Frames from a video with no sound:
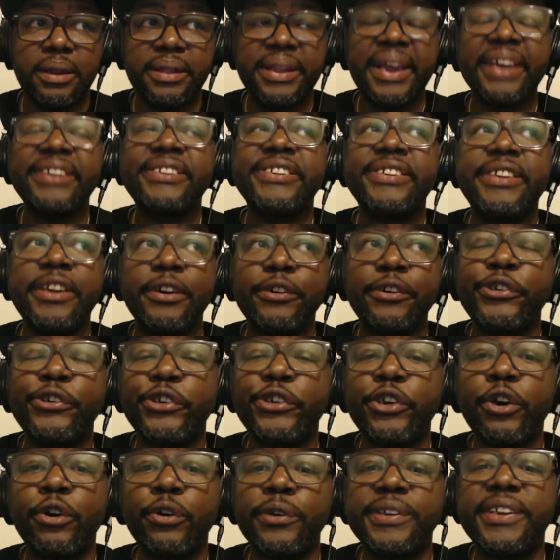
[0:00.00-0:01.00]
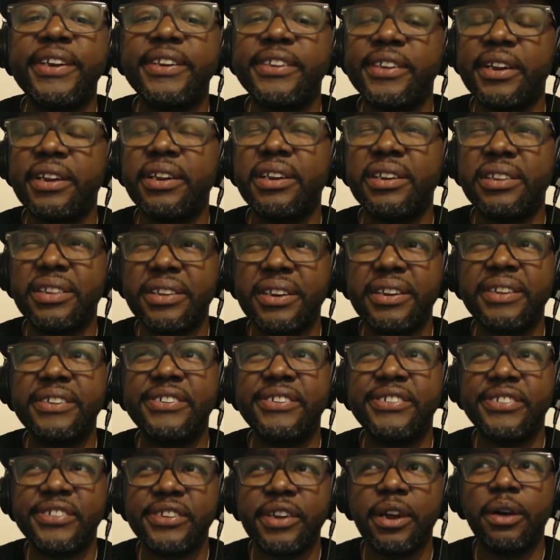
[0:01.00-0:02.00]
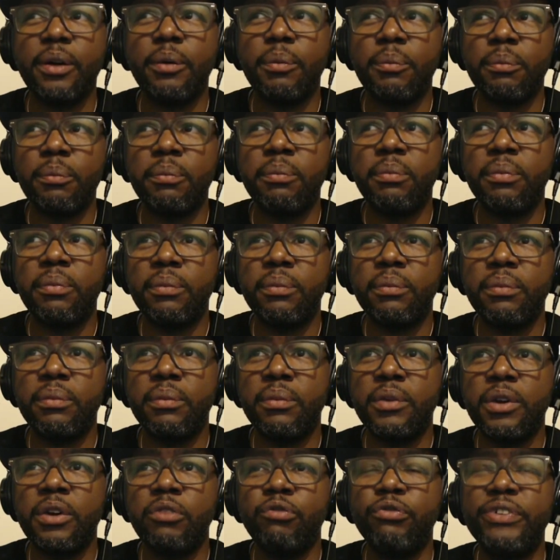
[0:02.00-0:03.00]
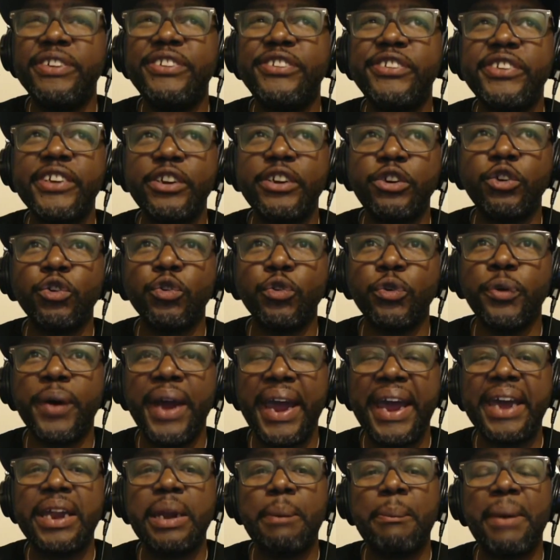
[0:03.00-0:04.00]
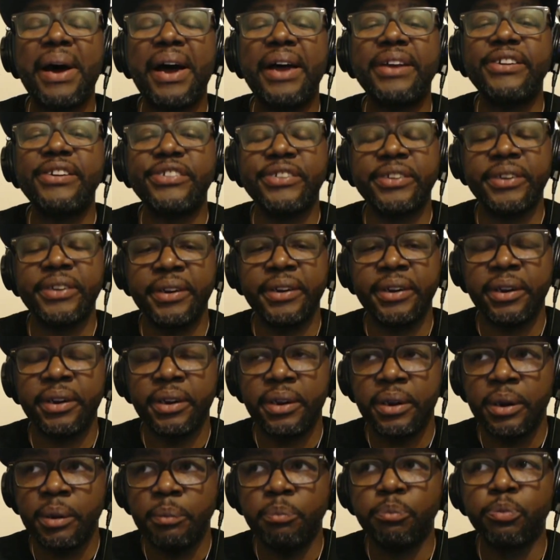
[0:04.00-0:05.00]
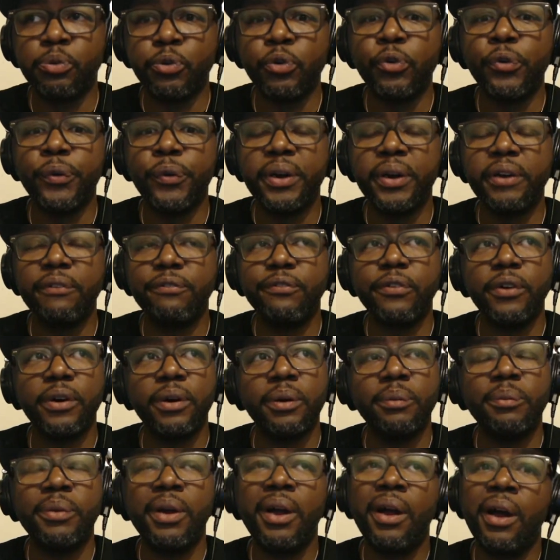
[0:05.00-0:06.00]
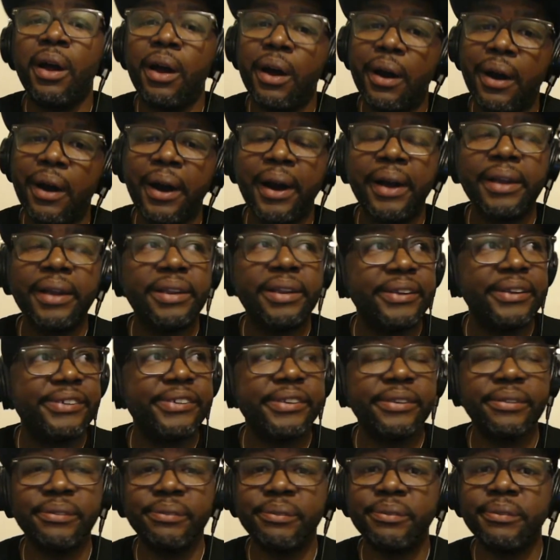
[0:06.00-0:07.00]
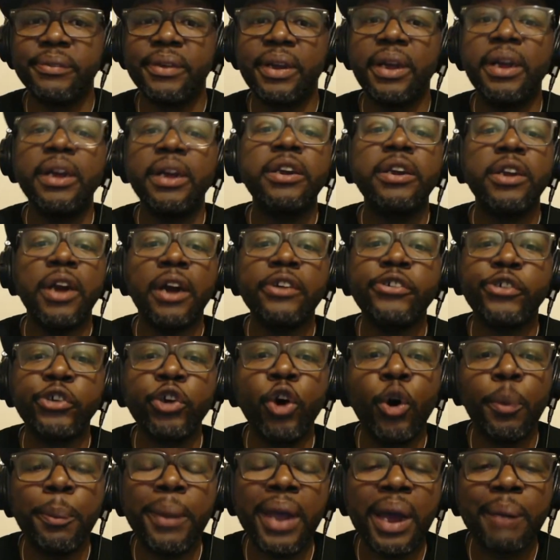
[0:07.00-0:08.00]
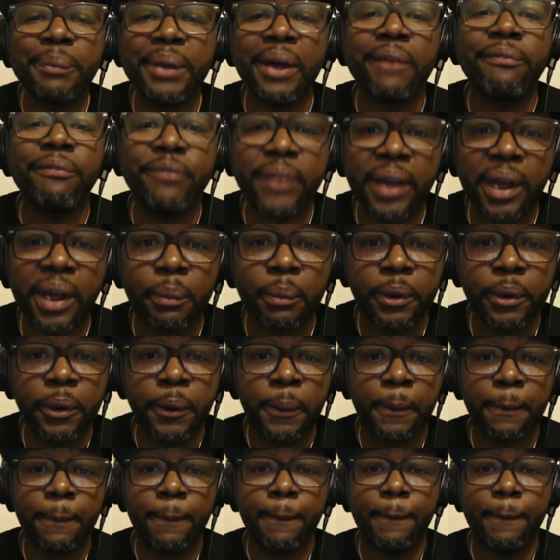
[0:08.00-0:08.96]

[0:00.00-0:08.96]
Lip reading: That still shows there's some residual animosity brewing from. All right, listen, y'all showed me I'm not family.